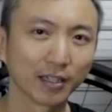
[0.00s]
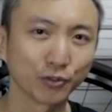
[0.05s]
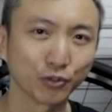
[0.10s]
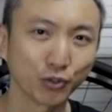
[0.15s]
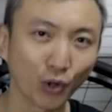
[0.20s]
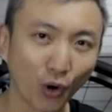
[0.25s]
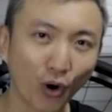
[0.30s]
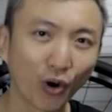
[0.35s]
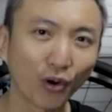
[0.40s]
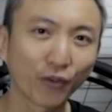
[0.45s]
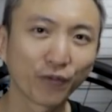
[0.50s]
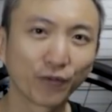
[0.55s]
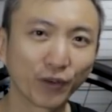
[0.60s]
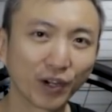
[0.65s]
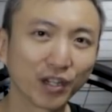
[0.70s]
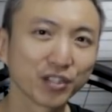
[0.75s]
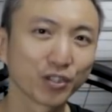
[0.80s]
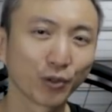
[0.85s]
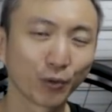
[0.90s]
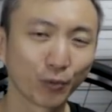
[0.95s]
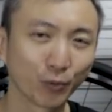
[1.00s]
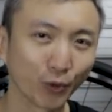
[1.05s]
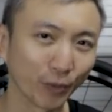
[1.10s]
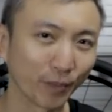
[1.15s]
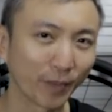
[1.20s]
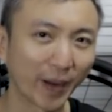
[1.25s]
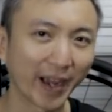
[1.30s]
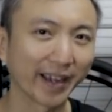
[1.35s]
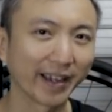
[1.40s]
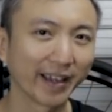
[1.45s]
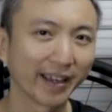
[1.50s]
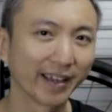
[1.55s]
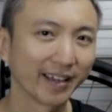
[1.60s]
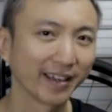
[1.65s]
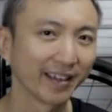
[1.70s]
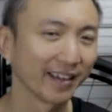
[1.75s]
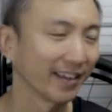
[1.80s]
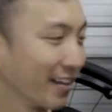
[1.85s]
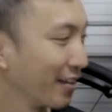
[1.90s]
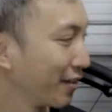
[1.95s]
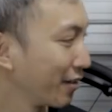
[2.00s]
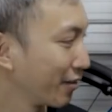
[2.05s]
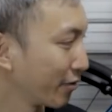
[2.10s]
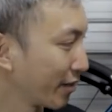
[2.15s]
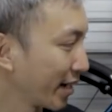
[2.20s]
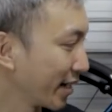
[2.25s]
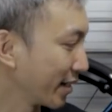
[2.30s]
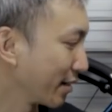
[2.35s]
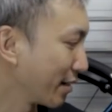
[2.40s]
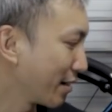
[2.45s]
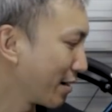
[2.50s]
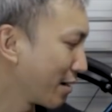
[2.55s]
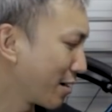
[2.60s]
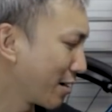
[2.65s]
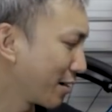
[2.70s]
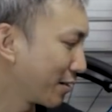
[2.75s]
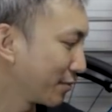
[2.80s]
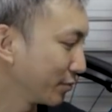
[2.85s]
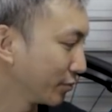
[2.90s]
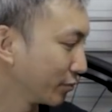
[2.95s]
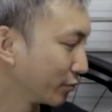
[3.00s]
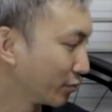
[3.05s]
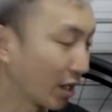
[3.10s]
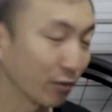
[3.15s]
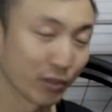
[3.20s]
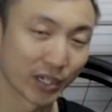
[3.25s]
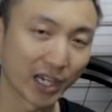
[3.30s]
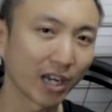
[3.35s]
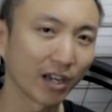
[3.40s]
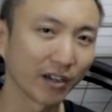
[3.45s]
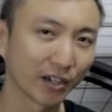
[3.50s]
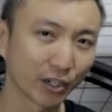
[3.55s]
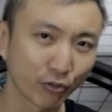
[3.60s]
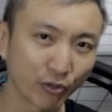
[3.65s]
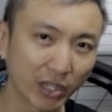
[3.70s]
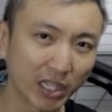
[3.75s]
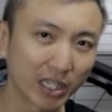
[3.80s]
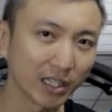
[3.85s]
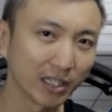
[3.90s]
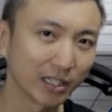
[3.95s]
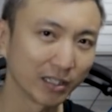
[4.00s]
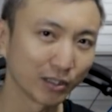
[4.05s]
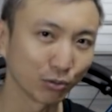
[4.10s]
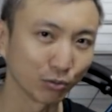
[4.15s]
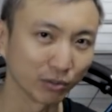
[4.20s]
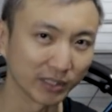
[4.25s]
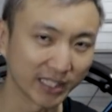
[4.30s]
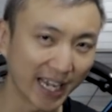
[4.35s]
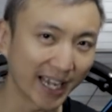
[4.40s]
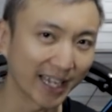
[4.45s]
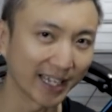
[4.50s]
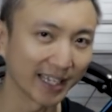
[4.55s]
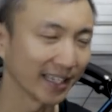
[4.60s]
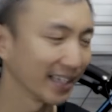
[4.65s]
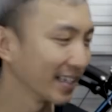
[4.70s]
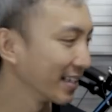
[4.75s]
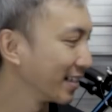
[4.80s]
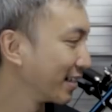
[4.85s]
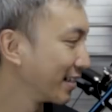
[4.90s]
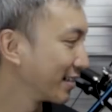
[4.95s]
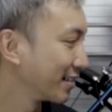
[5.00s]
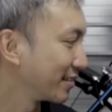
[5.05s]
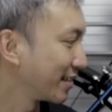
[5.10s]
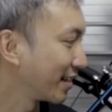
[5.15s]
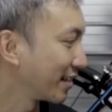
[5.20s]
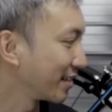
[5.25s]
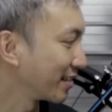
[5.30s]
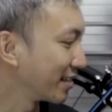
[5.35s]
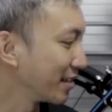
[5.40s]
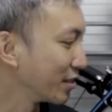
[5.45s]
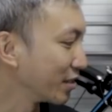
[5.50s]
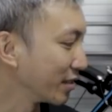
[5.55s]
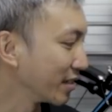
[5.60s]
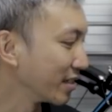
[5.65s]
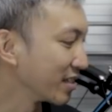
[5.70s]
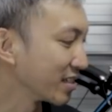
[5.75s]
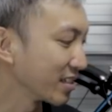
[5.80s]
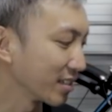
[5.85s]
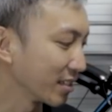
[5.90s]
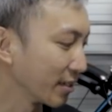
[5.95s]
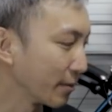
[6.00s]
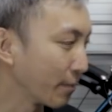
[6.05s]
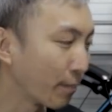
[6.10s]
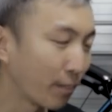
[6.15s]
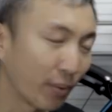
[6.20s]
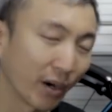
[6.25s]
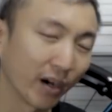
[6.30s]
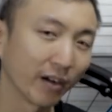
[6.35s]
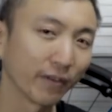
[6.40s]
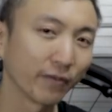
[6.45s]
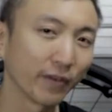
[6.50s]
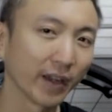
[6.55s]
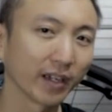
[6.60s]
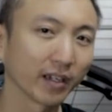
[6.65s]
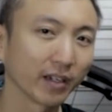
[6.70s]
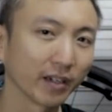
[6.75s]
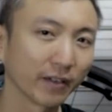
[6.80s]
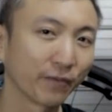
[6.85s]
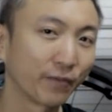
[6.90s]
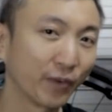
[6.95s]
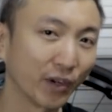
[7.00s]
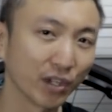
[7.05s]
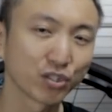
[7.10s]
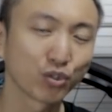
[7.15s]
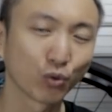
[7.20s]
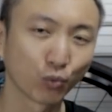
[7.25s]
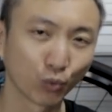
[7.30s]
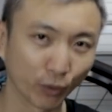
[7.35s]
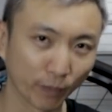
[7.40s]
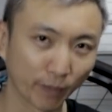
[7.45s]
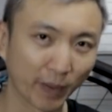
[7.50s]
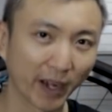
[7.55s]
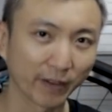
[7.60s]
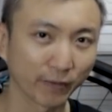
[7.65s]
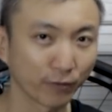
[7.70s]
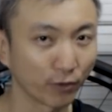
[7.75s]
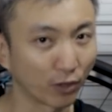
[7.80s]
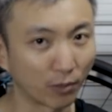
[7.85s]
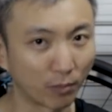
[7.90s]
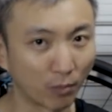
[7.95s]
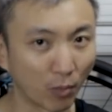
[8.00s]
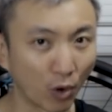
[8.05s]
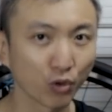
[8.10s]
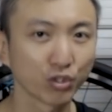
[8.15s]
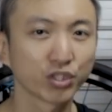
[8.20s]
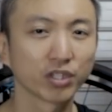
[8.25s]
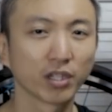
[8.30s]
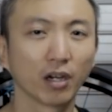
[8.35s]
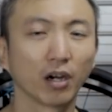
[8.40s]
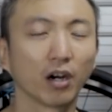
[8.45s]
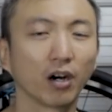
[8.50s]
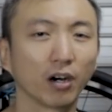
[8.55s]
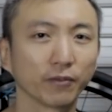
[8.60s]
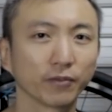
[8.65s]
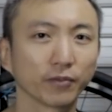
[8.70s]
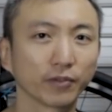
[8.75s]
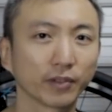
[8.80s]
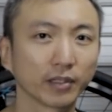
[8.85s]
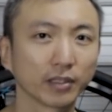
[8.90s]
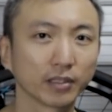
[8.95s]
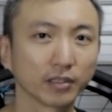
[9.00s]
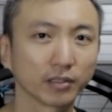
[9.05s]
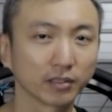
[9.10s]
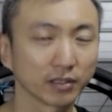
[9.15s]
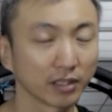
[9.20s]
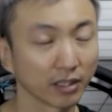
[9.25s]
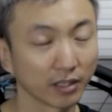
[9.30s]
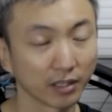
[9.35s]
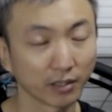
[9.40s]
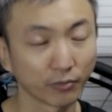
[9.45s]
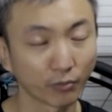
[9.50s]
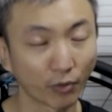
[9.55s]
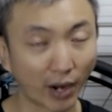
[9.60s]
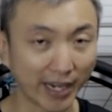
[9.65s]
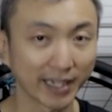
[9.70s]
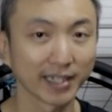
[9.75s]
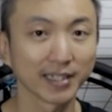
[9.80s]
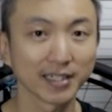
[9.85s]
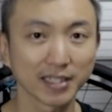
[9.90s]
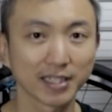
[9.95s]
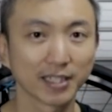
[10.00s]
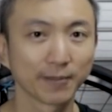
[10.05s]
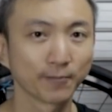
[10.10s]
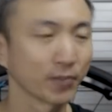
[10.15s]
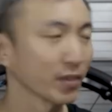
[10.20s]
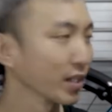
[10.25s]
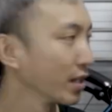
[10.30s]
your first road bike, right? Well, we kind of agree to that it is the perfect first road bike for most of the riders